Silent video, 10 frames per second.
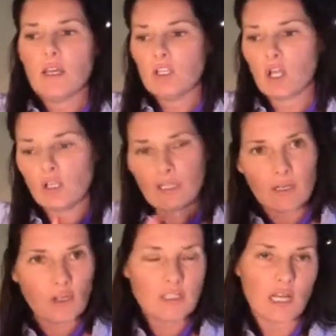You know,
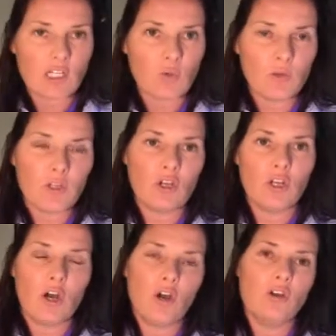let her touch it with her
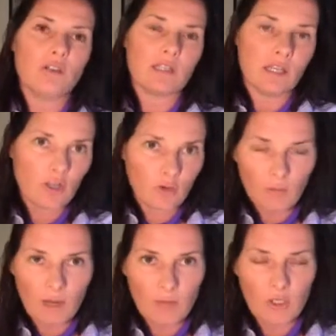nose, let her
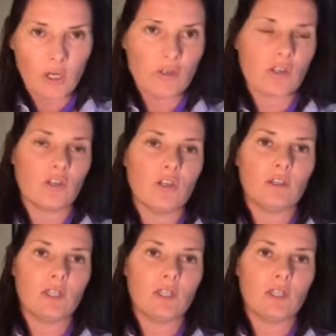rub her nose on it,